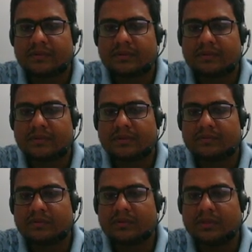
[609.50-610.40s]
So
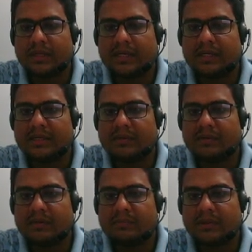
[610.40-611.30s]
therefore
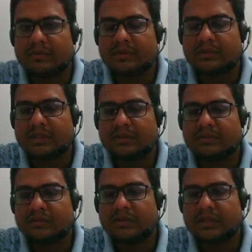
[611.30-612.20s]
81 power sine
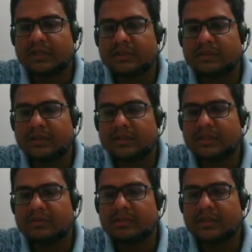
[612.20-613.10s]
square x, that
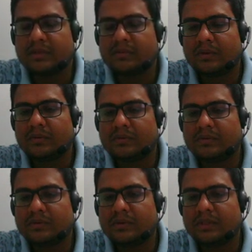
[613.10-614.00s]
can be equal to
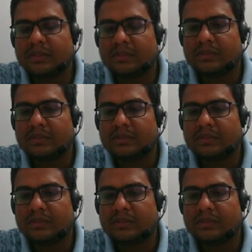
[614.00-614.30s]
3.